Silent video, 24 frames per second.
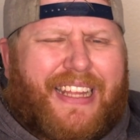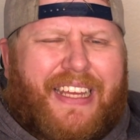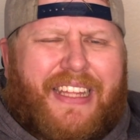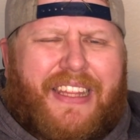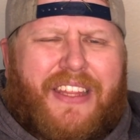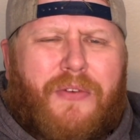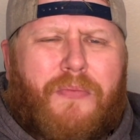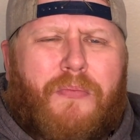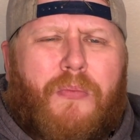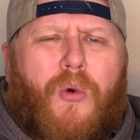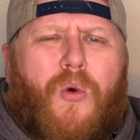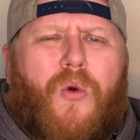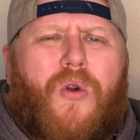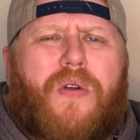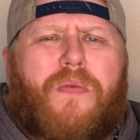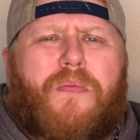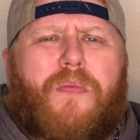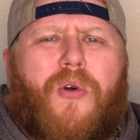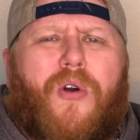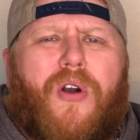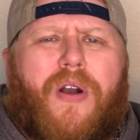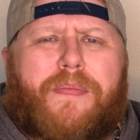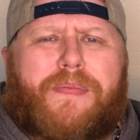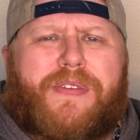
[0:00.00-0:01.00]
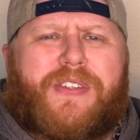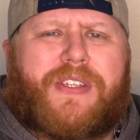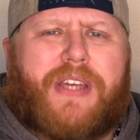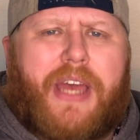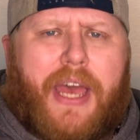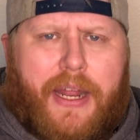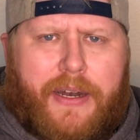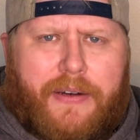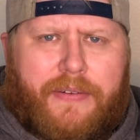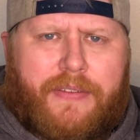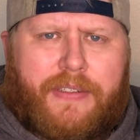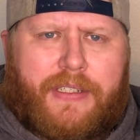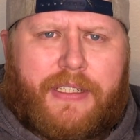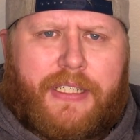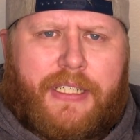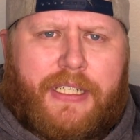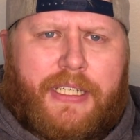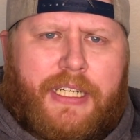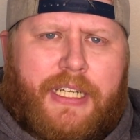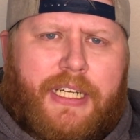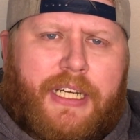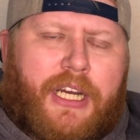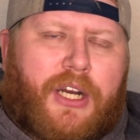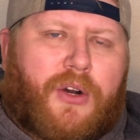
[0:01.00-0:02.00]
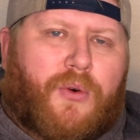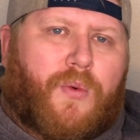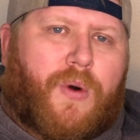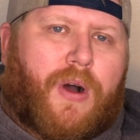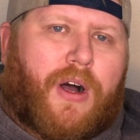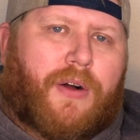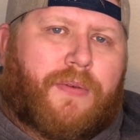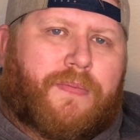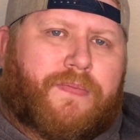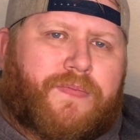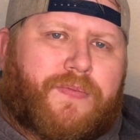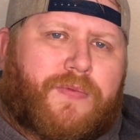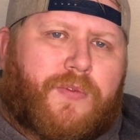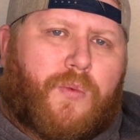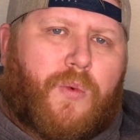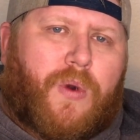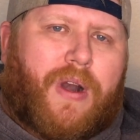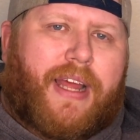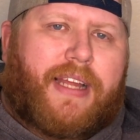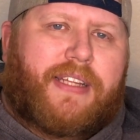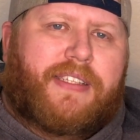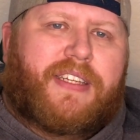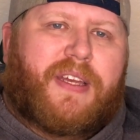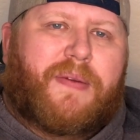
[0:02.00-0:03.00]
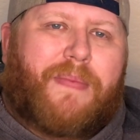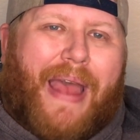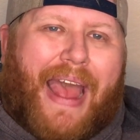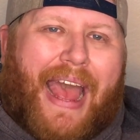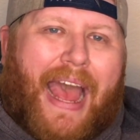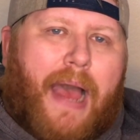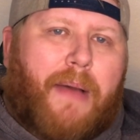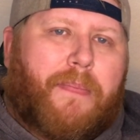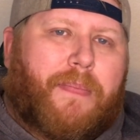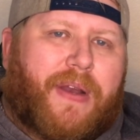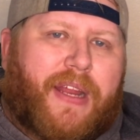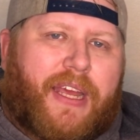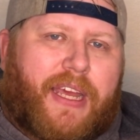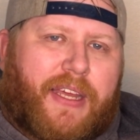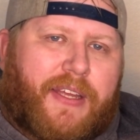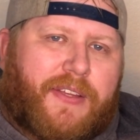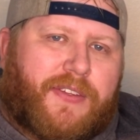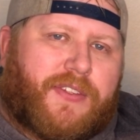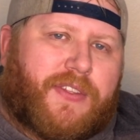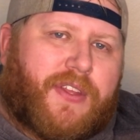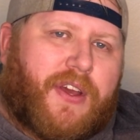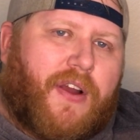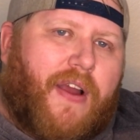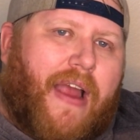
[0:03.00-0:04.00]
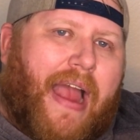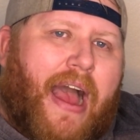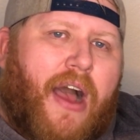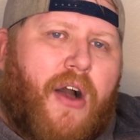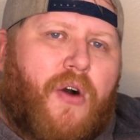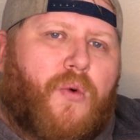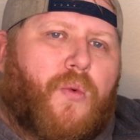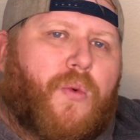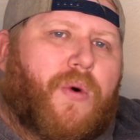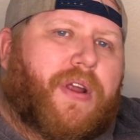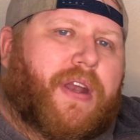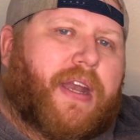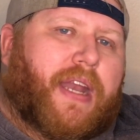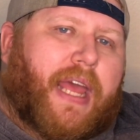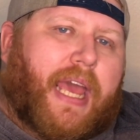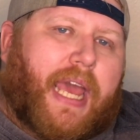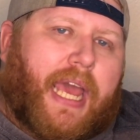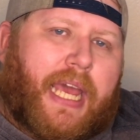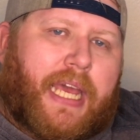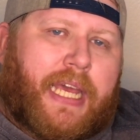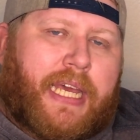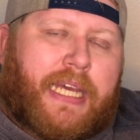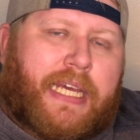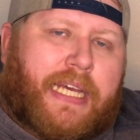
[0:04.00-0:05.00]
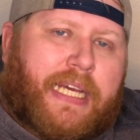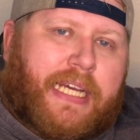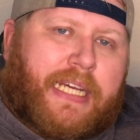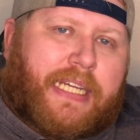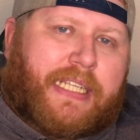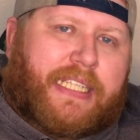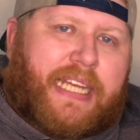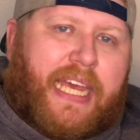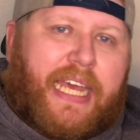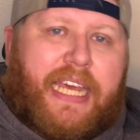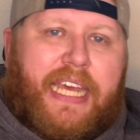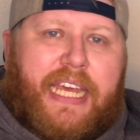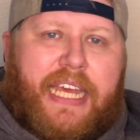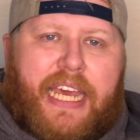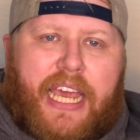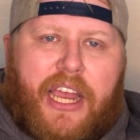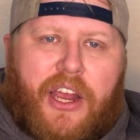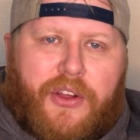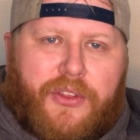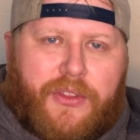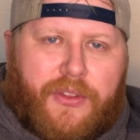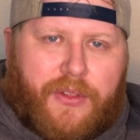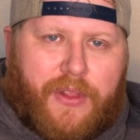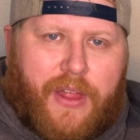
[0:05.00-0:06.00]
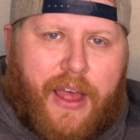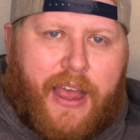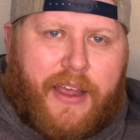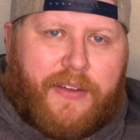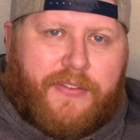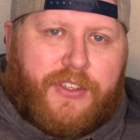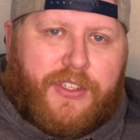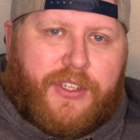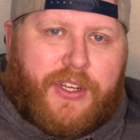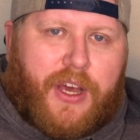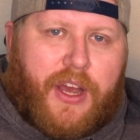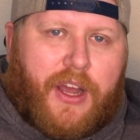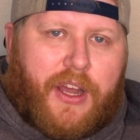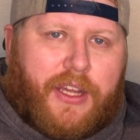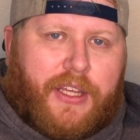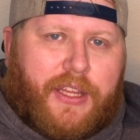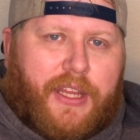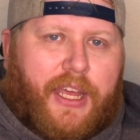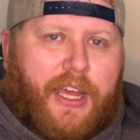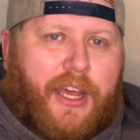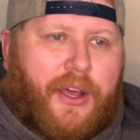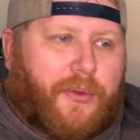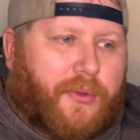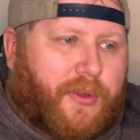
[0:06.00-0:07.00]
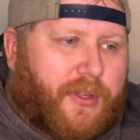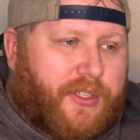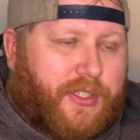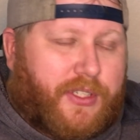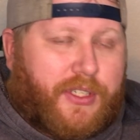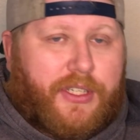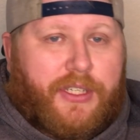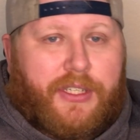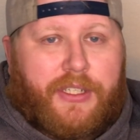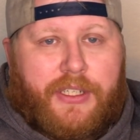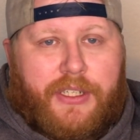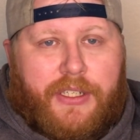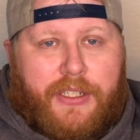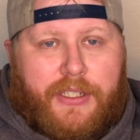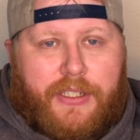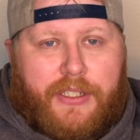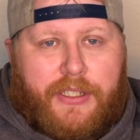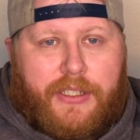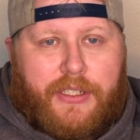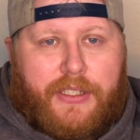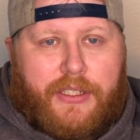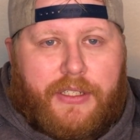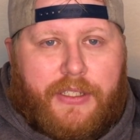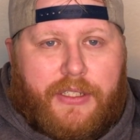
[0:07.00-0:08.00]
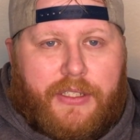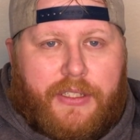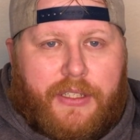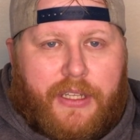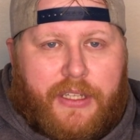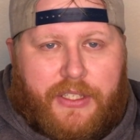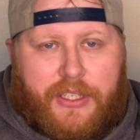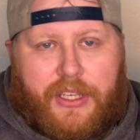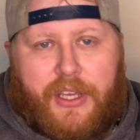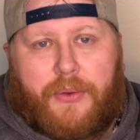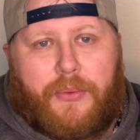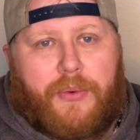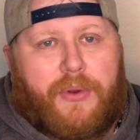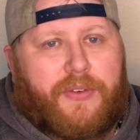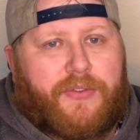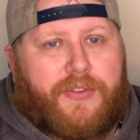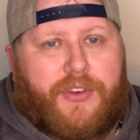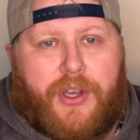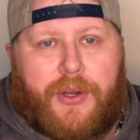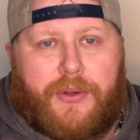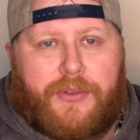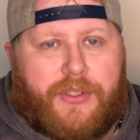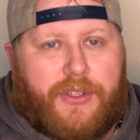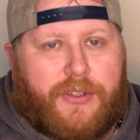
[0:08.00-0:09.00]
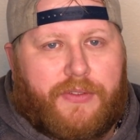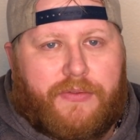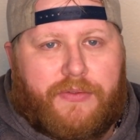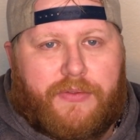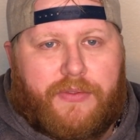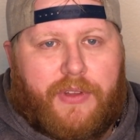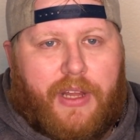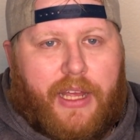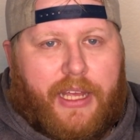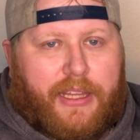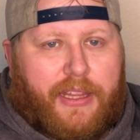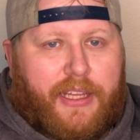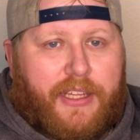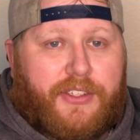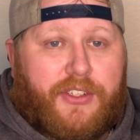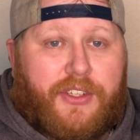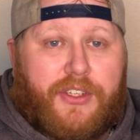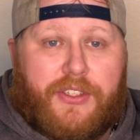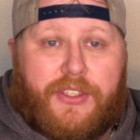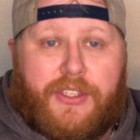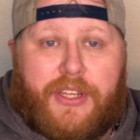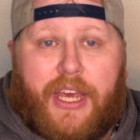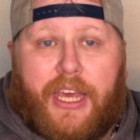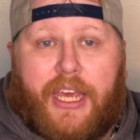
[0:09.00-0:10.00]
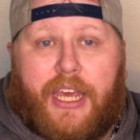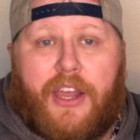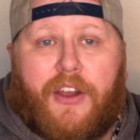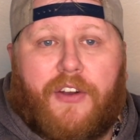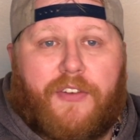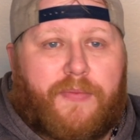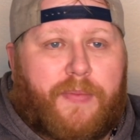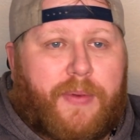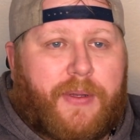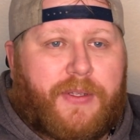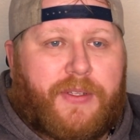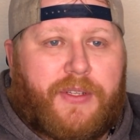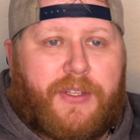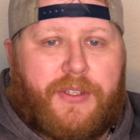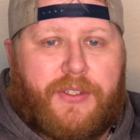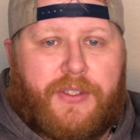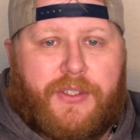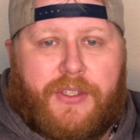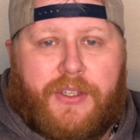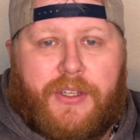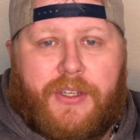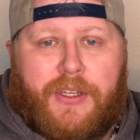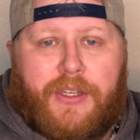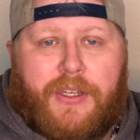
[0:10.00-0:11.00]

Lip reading: they're more and more upset. Well, what ends up happening is they're out one day taking care of the livestock, and they go, listen, let's get rid of Joseph. Like, let's just take care of business.